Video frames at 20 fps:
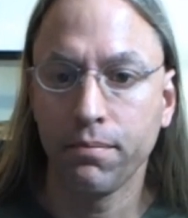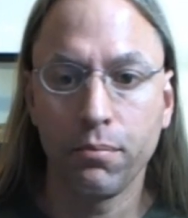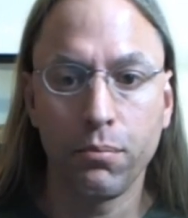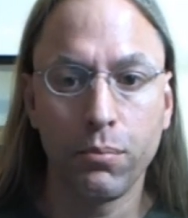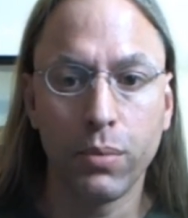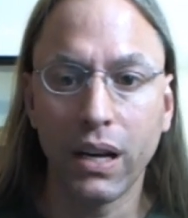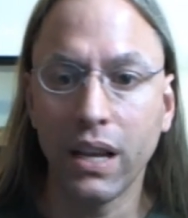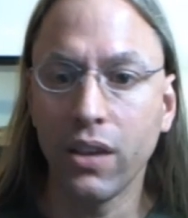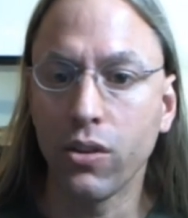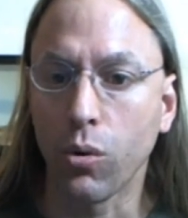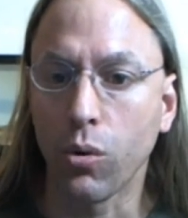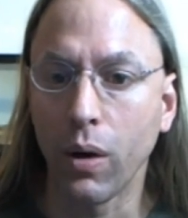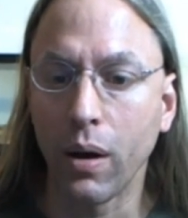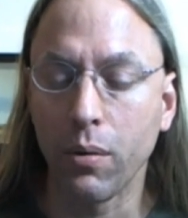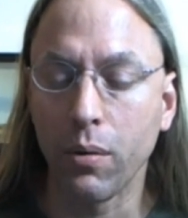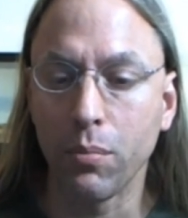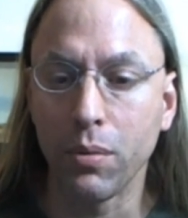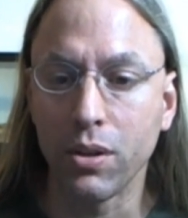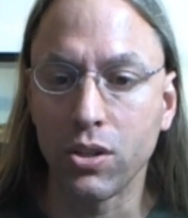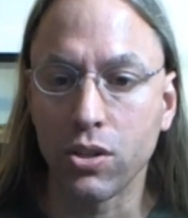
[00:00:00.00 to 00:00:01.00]
But either way
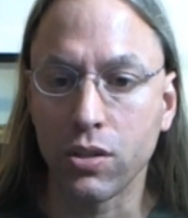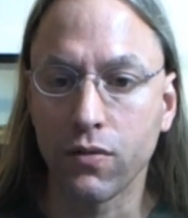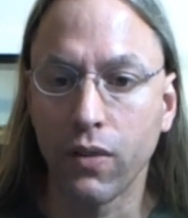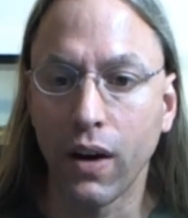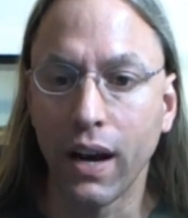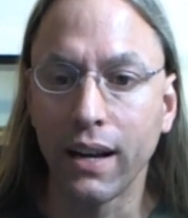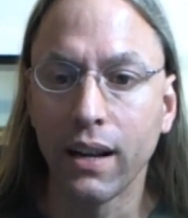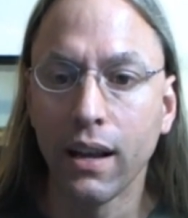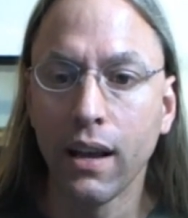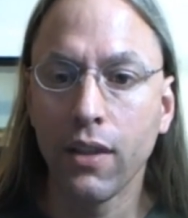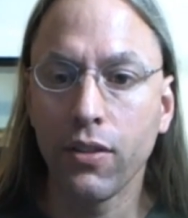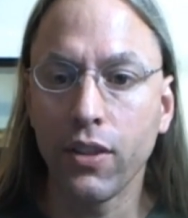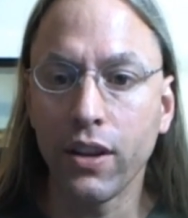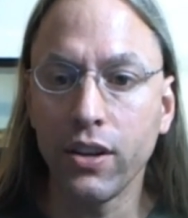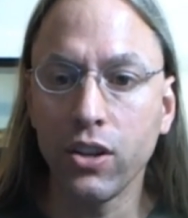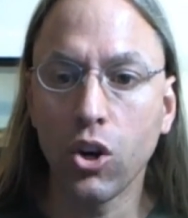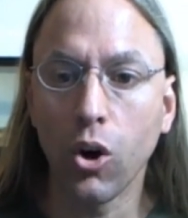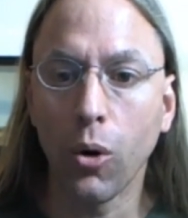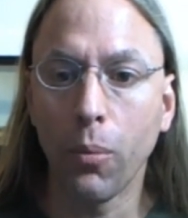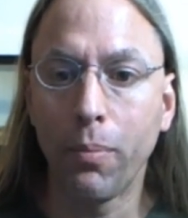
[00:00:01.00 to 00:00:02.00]
would be just fine. Then
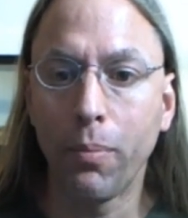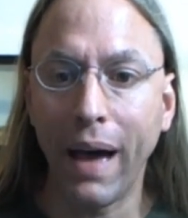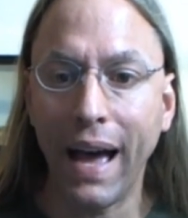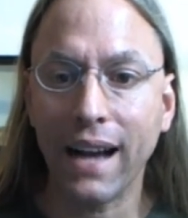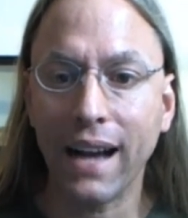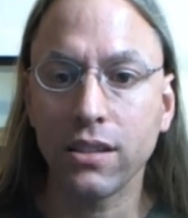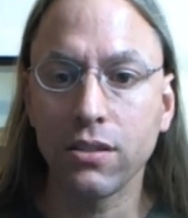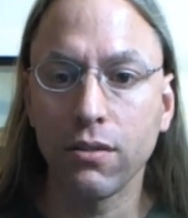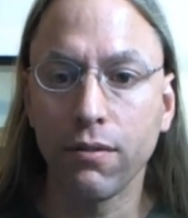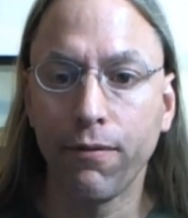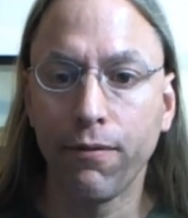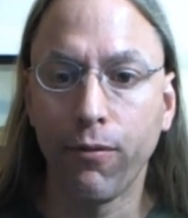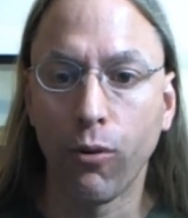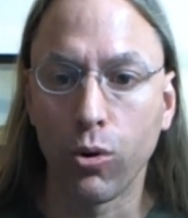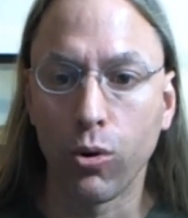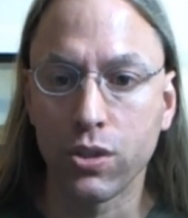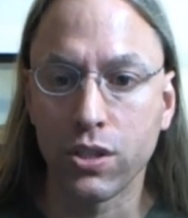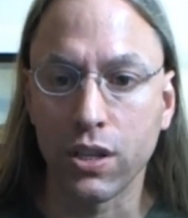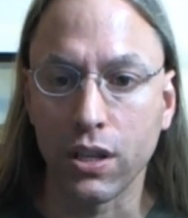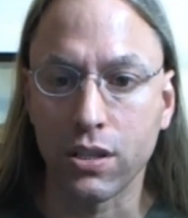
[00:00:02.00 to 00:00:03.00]
you go back to
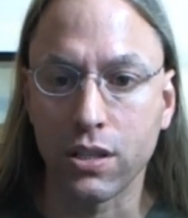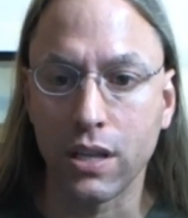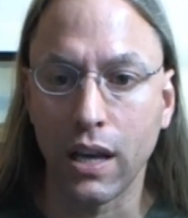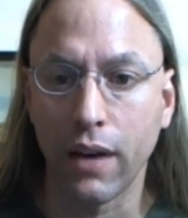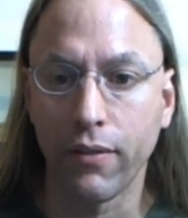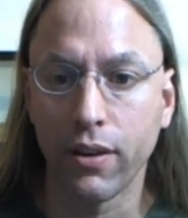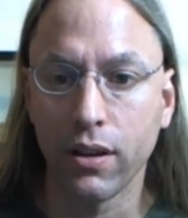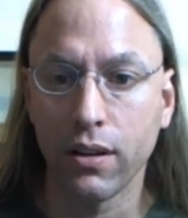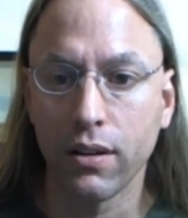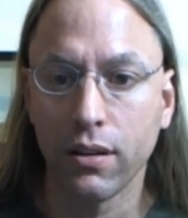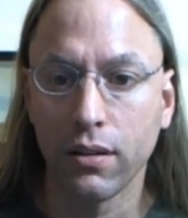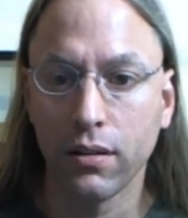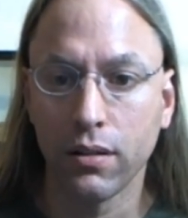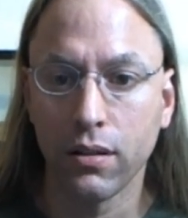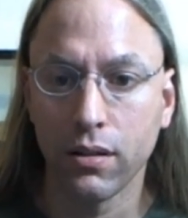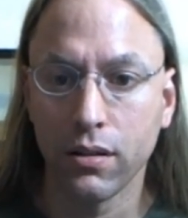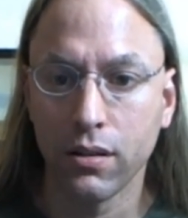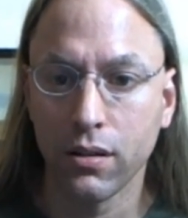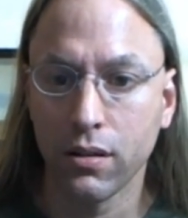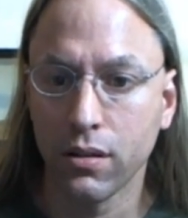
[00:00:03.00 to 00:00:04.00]
4, 6,
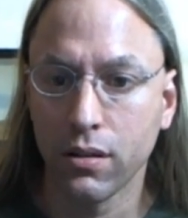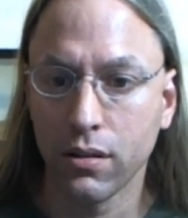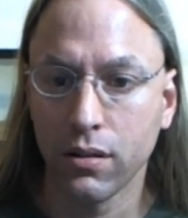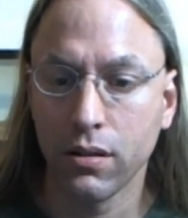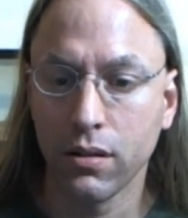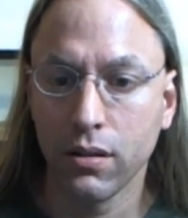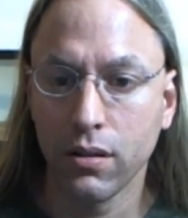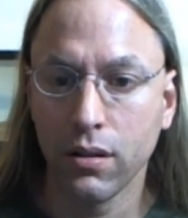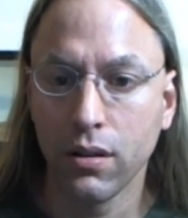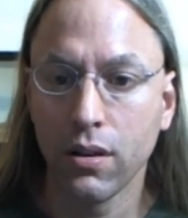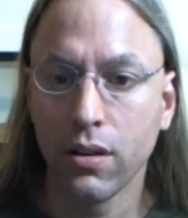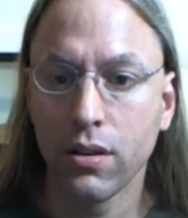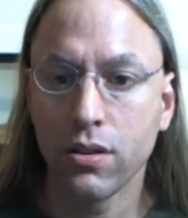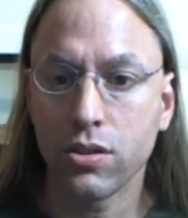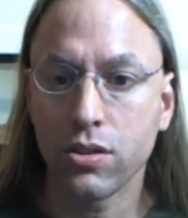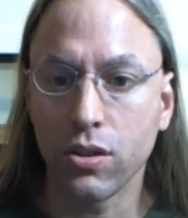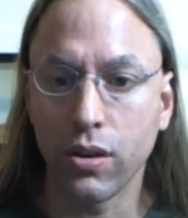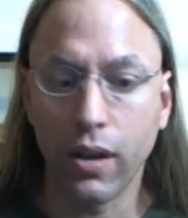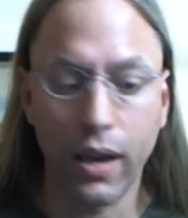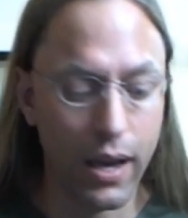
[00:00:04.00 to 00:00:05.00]
7.
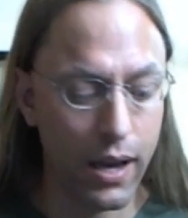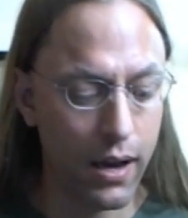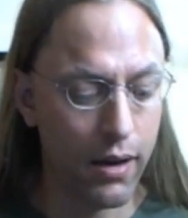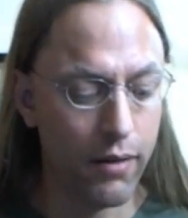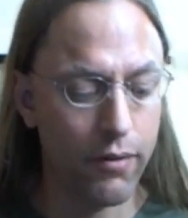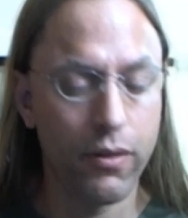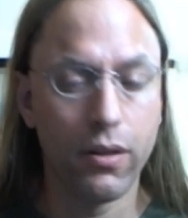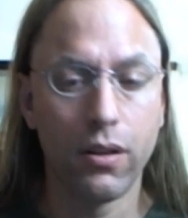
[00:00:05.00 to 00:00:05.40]
So you have...